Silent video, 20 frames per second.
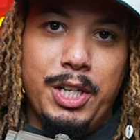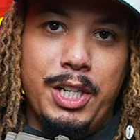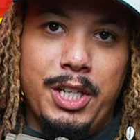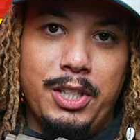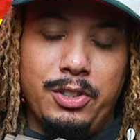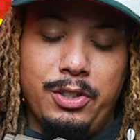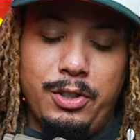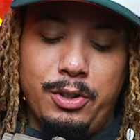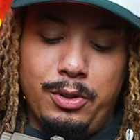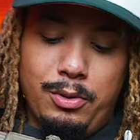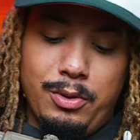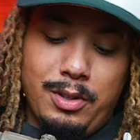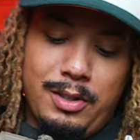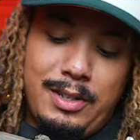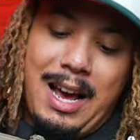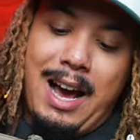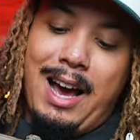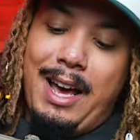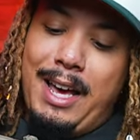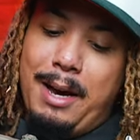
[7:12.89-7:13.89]
it needs to do.
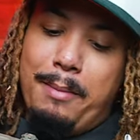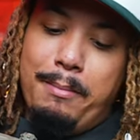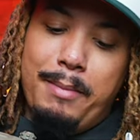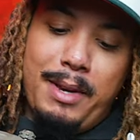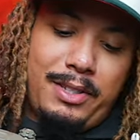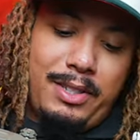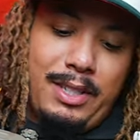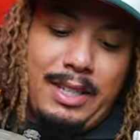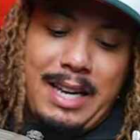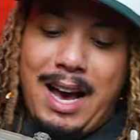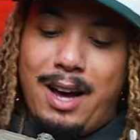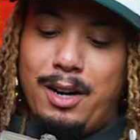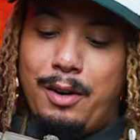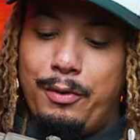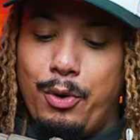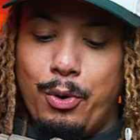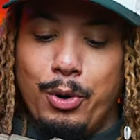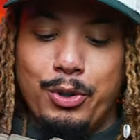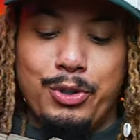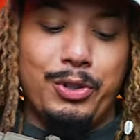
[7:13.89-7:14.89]
Now I am missing out, of
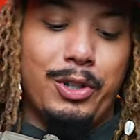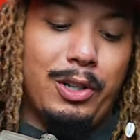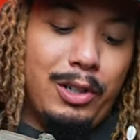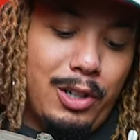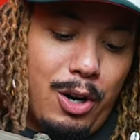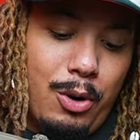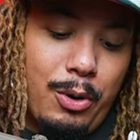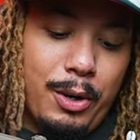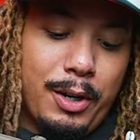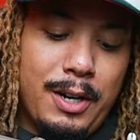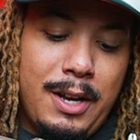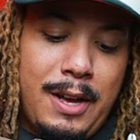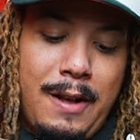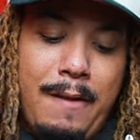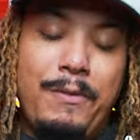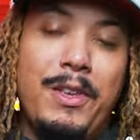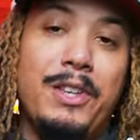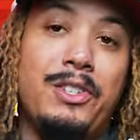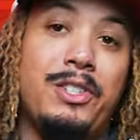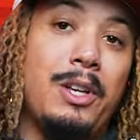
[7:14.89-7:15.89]
course, on the lower.
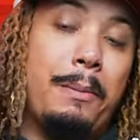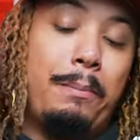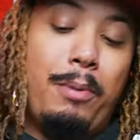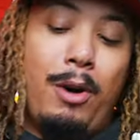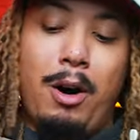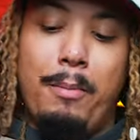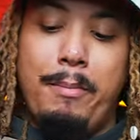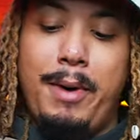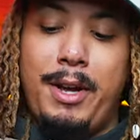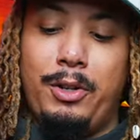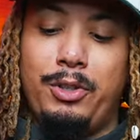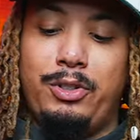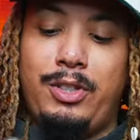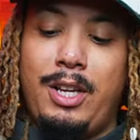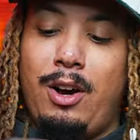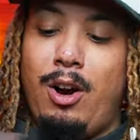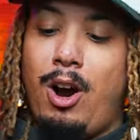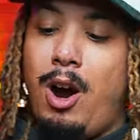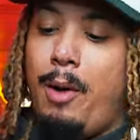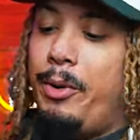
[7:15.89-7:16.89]
This is a Palmetto
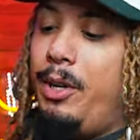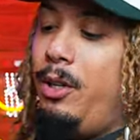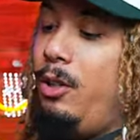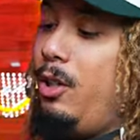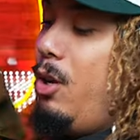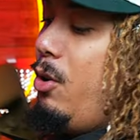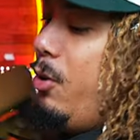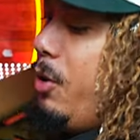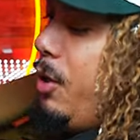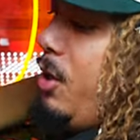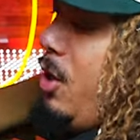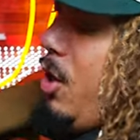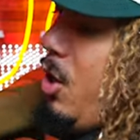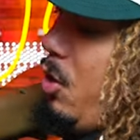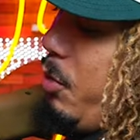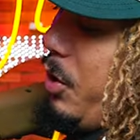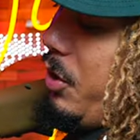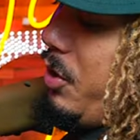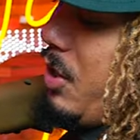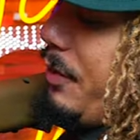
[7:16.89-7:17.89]
State Armory lower,
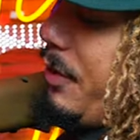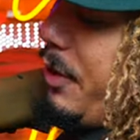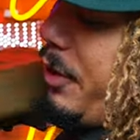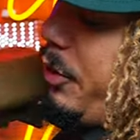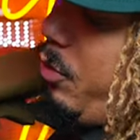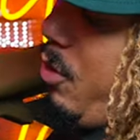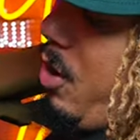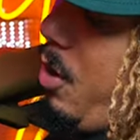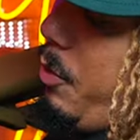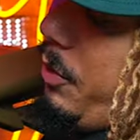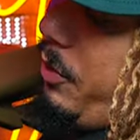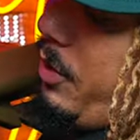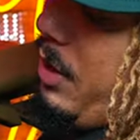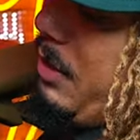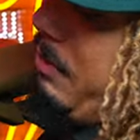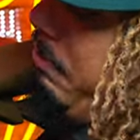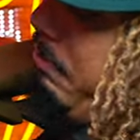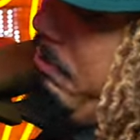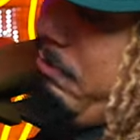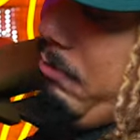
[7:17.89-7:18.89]
which nothing is wrong with
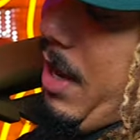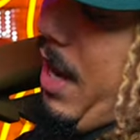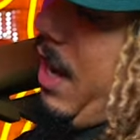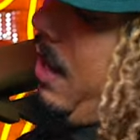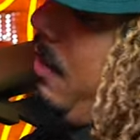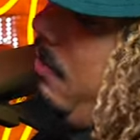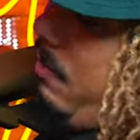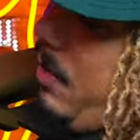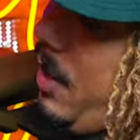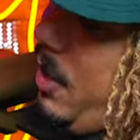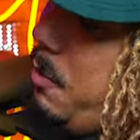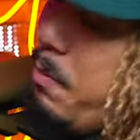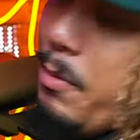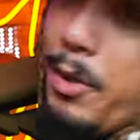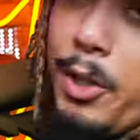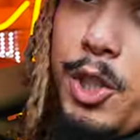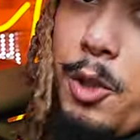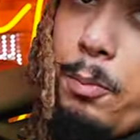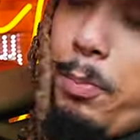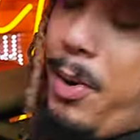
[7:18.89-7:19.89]
it. Hey, it's
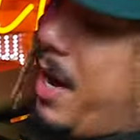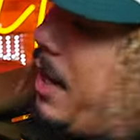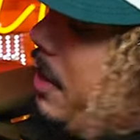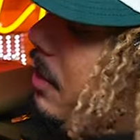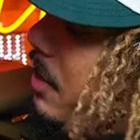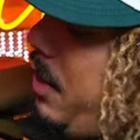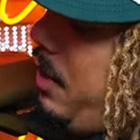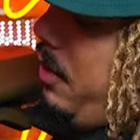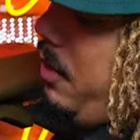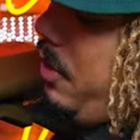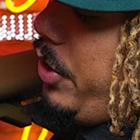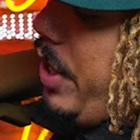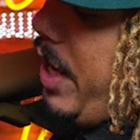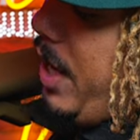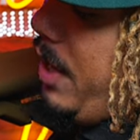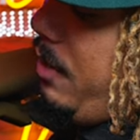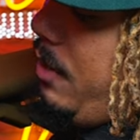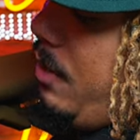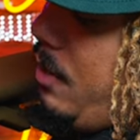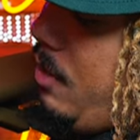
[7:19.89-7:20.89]
mil spec at the end of the
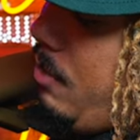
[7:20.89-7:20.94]
day.